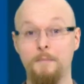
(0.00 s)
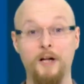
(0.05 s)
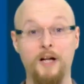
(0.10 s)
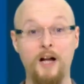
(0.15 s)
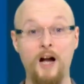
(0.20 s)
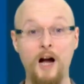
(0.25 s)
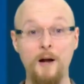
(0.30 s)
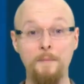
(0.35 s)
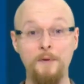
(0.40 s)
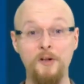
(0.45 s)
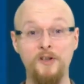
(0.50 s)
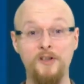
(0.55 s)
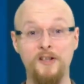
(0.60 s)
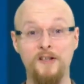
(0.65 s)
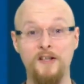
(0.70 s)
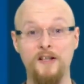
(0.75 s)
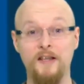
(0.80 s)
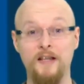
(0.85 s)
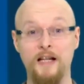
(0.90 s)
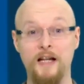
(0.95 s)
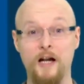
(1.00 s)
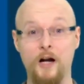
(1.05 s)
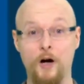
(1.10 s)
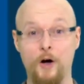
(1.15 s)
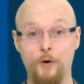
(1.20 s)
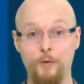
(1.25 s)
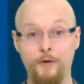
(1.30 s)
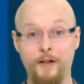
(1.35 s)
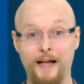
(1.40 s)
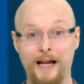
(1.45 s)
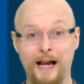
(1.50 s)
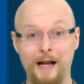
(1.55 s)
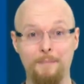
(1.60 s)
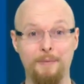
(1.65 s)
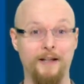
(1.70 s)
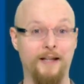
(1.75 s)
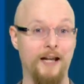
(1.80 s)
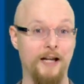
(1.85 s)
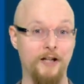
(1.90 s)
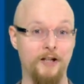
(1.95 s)
But commerce isn't the only
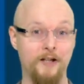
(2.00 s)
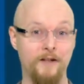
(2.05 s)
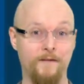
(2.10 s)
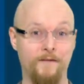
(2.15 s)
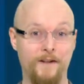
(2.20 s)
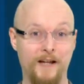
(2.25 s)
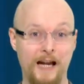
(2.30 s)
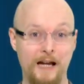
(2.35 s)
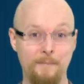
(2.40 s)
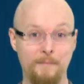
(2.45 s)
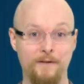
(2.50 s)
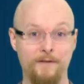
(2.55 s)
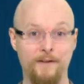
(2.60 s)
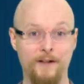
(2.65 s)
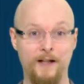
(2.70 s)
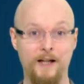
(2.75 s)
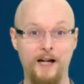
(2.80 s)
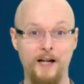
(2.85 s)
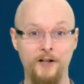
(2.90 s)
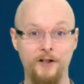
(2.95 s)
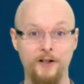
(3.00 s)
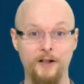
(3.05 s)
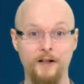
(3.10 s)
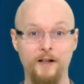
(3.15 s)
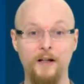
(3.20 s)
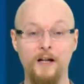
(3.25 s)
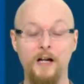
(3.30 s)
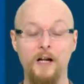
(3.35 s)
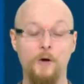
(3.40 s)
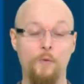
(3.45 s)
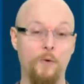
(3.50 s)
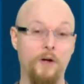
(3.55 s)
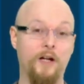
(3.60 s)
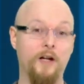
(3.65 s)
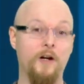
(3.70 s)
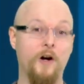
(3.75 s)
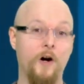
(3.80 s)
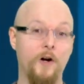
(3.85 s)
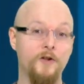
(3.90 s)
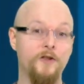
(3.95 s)
application of gamification. We
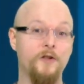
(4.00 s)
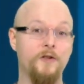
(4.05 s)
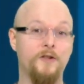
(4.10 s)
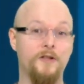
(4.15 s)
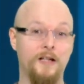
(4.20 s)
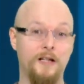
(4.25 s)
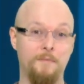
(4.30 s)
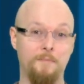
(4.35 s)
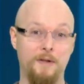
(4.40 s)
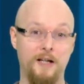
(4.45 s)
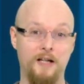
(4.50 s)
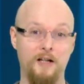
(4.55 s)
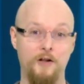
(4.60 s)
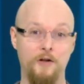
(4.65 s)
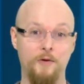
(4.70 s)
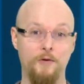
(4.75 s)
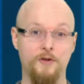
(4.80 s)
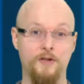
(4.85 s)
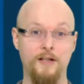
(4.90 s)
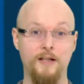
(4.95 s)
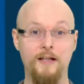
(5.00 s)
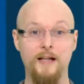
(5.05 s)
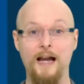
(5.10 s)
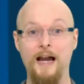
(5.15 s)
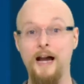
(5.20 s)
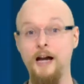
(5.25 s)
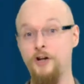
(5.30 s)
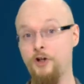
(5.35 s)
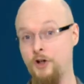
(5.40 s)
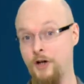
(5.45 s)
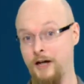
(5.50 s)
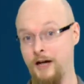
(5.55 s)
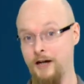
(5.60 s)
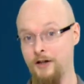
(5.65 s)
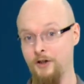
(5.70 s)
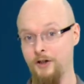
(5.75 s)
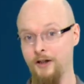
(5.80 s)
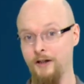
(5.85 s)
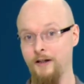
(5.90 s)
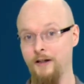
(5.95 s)
could also see it being used in
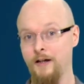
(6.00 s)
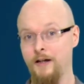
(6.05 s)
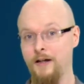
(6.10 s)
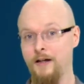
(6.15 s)
education.